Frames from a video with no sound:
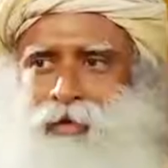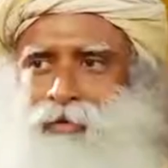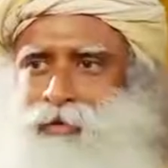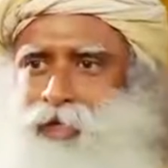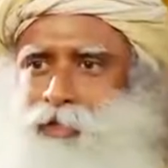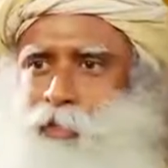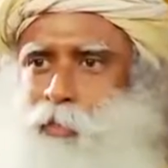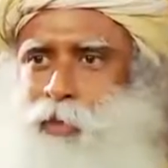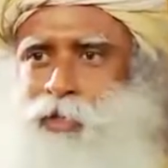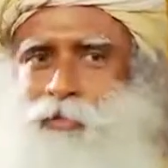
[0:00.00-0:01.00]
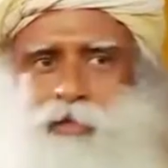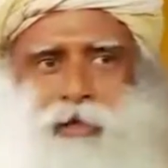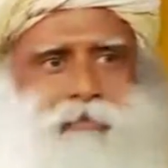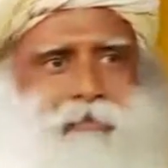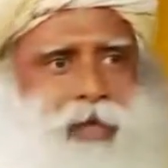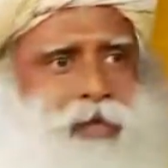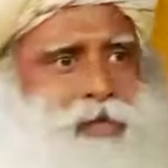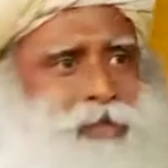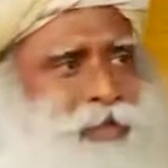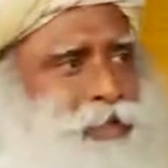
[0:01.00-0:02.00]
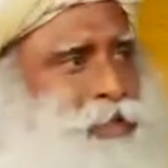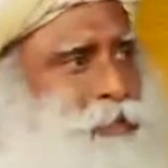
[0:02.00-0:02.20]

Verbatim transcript: International press was amazed that